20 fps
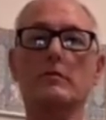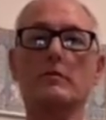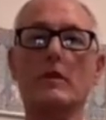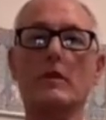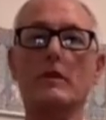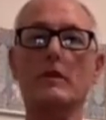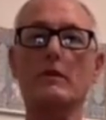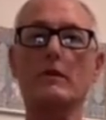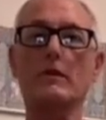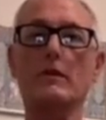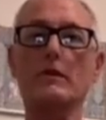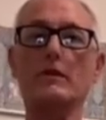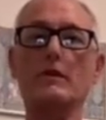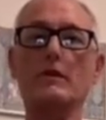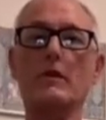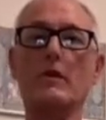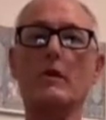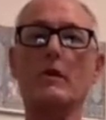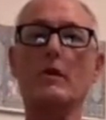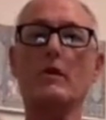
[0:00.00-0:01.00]
We use
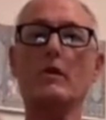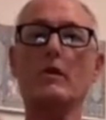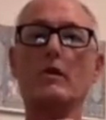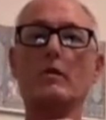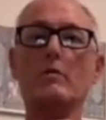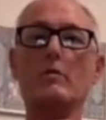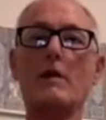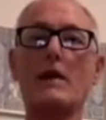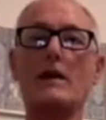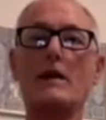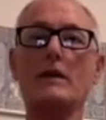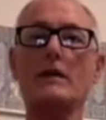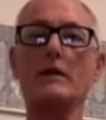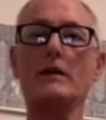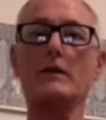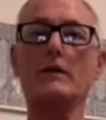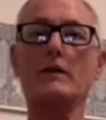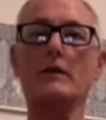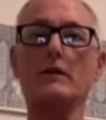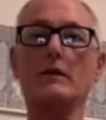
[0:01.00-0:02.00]
the whole
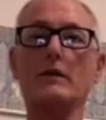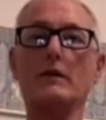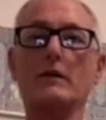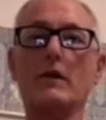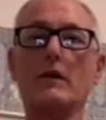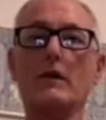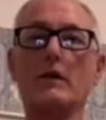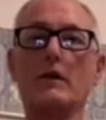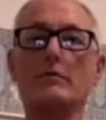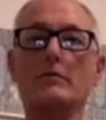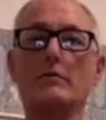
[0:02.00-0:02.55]
body up.